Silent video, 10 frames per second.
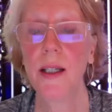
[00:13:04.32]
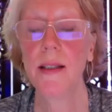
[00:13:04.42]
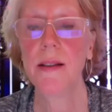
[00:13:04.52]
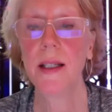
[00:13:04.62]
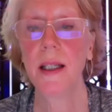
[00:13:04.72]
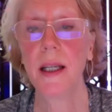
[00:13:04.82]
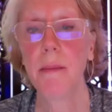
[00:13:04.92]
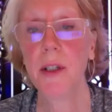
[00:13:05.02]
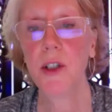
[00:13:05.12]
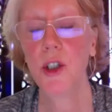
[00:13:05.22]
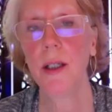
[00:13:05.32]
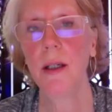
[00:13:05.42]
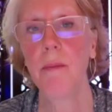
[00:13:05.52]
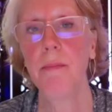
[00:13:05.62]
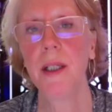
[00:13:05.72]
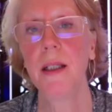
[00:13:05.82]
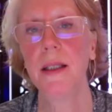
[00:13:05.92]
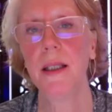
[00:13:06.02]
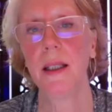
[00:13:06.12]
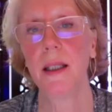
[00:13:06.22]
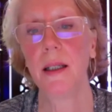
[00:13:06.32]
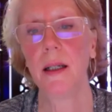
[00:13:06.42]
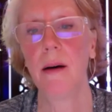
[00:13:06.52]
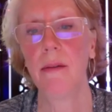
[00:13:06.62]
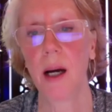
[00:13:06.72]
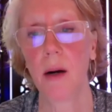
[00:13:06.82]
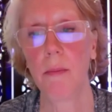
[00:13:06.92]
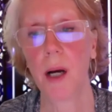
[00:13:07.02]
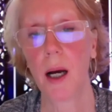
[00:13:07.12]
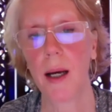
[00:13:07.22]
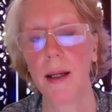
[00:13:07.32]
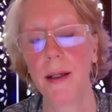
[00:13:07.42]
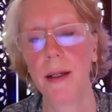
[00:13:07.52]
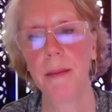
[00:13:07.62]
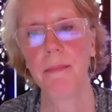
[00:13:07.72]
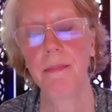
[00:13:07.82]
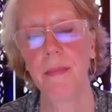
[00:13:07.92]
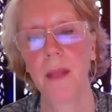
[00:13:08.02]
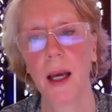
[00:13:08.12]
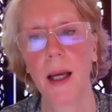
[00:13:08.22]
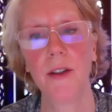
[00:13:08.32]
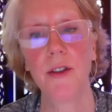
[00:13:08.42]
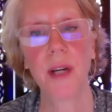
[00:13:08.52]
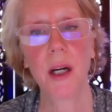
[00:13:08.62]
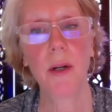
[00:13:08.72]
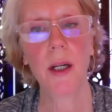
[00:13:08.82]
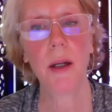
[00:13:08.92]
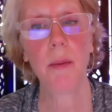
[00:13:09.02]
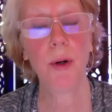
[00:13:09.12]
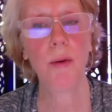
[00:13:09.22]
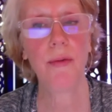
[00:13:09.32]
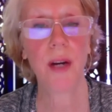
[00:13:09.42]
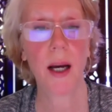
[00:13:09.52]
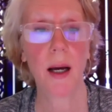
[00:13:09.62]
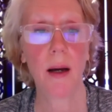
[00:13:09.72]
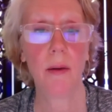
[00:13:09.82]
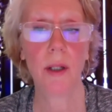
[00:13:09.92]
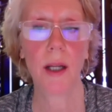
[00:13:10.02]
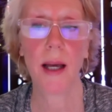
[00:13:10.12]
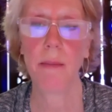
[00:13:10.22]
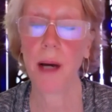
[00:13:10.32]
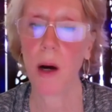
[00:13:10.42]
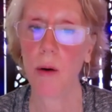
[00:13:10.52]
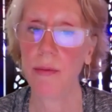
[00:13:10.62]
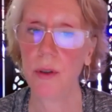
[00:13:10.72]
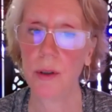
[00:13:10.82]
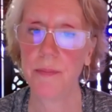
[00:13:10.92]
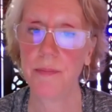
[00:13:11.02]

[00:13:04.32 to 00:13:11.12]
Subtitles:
is the imaging ability of our mind and is very profound and powerful.